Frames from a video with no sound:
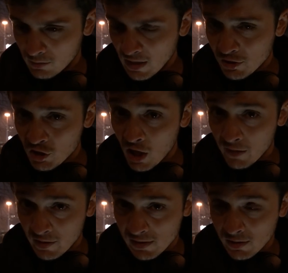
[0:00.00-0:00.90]
tell
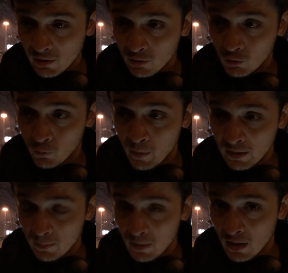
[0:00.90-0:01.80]
Jarvis to
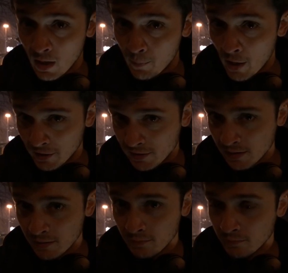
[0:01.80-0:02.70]
build me a Parks.